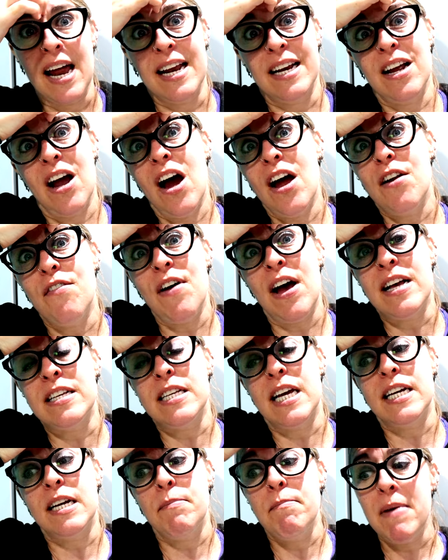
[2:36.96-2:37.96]
And kind of
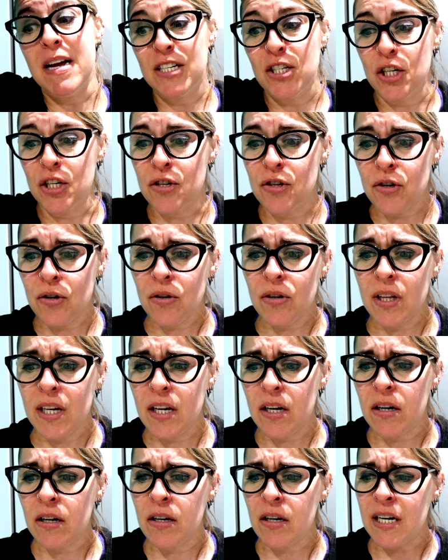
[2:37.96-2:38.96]
as I mentioned
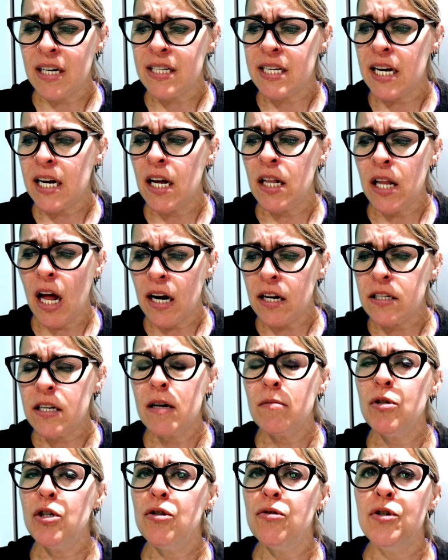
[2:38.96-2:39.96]
earlier, it's like a lot of
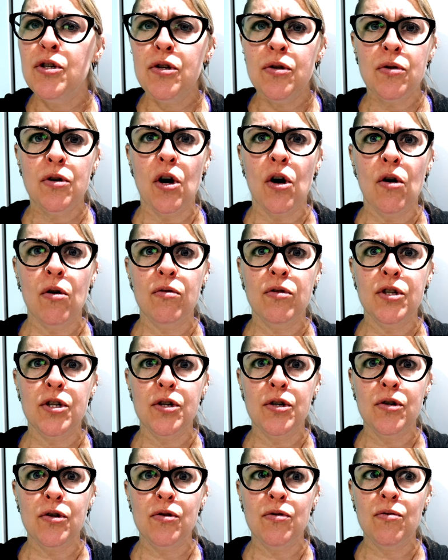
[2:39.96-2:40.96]
times you do go
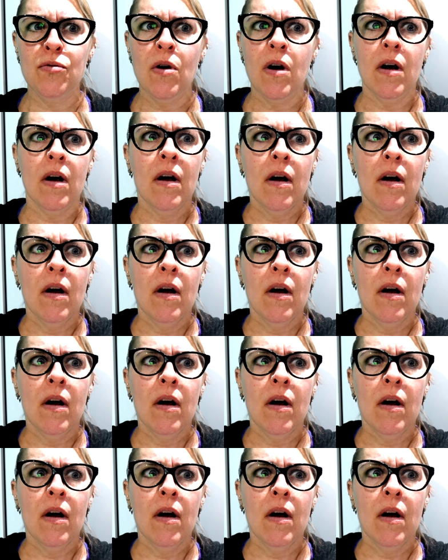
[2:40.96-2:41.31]
to